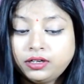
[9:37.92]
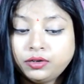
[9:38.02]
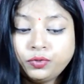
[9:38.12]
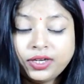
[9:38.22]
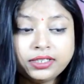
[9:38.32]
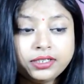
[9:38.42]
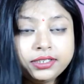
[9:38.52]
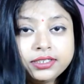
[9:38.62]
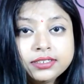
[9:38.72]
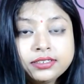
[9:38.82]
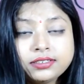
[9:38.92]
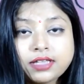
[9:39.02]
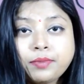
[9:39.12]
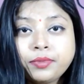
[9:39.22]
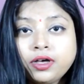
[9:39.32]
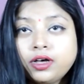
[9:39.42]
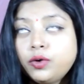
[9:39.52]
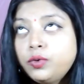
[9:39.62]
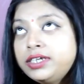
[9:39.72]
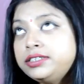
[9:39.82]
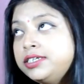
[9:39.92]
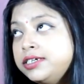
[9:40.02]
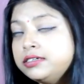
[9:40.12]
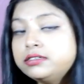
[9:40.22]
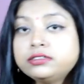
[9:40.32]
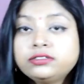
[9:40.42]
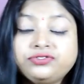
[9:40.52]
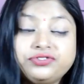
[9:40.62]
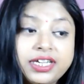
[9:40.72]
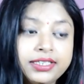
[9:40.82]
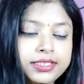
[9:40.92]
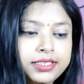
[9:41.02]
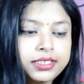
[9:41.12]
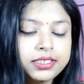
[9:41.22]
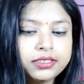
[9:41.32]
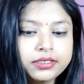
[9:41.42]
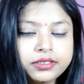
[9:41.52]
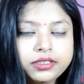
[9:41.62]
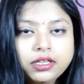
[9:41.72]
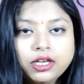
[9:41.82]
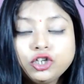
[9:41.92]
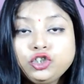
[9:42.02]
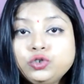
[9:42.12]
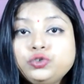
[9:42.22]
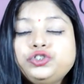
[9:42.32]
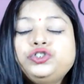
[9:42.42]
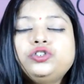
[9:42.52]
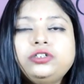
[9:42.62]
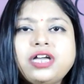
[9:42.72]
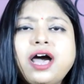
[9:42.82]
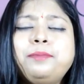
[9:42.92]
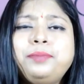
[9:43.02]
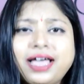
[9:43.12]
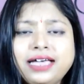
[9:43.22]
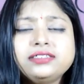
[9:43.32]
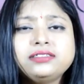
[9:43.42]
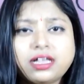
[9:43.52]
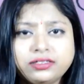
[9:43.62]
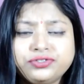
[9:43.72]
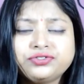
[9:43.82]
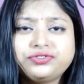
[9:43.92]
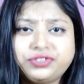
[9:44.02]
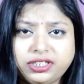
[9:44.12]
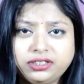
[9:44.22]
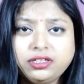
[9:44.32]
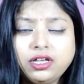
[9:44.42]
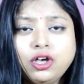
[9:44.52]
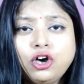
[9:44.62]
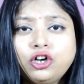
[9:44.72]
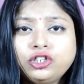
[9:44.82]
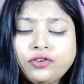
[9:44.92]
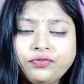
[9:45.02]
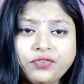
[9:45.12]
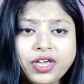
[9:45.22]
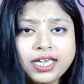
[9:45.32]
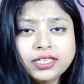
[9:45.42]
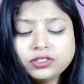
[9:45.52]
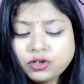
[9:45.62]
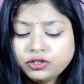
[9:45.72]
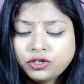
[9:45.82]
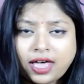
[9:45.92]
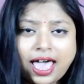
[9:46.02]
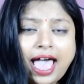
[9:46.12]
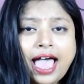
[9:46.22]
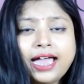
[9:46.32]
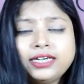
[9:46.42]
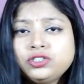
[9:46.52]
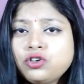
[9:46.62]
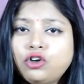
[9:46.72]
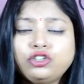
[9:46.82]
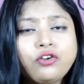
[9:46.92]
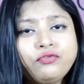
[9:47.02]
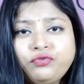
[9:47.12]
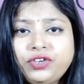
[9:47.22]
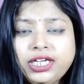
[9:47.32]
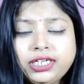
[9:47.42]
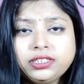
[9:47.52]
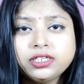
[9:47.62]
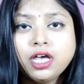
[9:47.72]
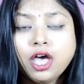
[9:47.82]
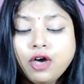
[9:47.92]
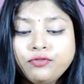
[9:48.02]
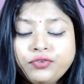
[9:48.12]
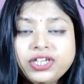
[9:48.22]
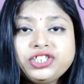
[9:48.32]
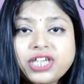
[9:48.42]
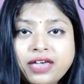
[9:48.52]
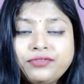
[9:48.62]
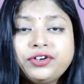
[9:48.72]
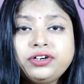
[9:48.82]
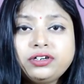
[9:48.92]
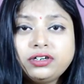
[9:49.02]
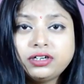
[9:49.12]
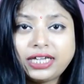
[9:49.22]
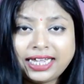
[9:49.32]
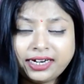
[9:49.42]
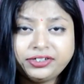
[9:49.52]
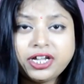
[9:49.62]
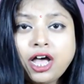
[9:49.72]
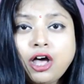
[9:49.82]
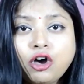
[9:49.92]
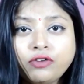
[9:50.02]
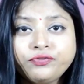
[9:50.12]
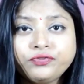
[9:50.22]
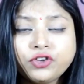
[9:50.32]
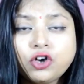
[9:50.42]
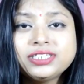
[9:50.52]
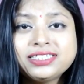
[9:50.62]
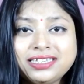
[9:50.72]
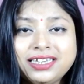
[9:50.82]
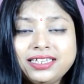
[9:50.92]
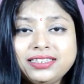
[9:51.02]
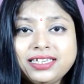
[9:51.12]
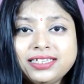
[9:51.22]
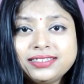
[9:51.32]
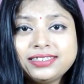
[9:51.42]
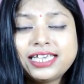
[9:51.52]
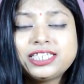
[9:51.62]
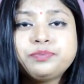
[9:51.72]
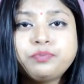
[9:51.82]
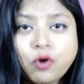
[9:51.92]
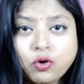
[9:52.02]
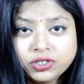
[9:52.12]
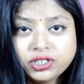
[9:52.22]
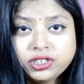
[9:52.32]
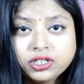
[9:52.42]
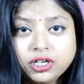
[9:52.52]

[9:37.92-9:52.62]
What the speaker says: whether it is summer, winters, rainy season, you should apply sunscreen on your face, on your hands, on your feet, whichever area of your skin is exposed